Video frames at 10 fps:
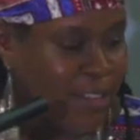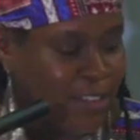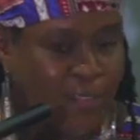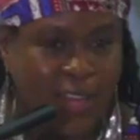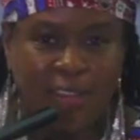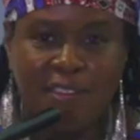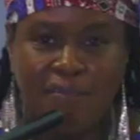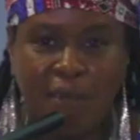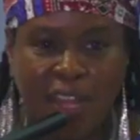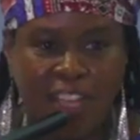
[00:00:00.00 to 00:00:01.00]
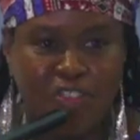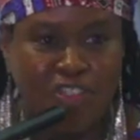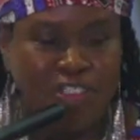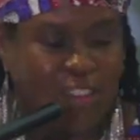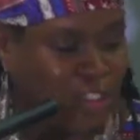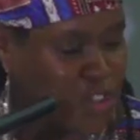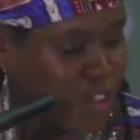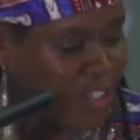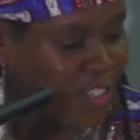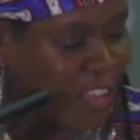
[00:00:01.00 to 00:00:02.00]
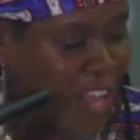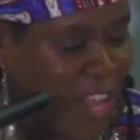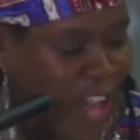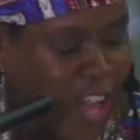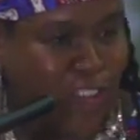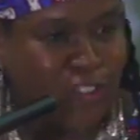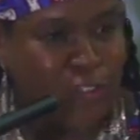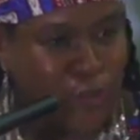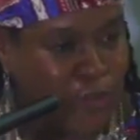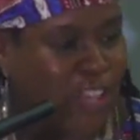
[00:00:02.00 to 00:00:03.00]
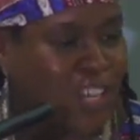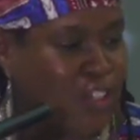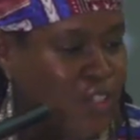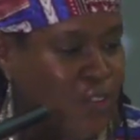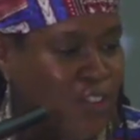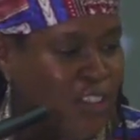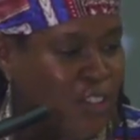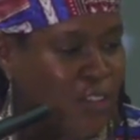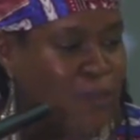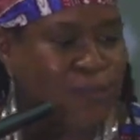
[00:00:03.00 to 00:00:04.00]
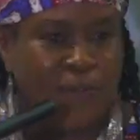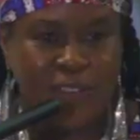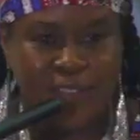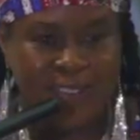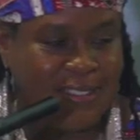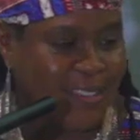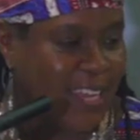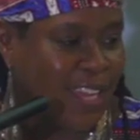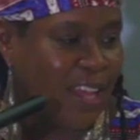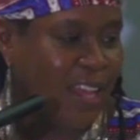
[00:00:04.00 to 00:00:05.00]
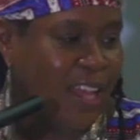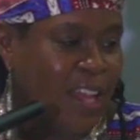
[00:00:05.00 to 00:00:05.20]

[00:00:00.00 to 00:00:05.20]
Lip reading: So that is my introduction to the issues and the communities here.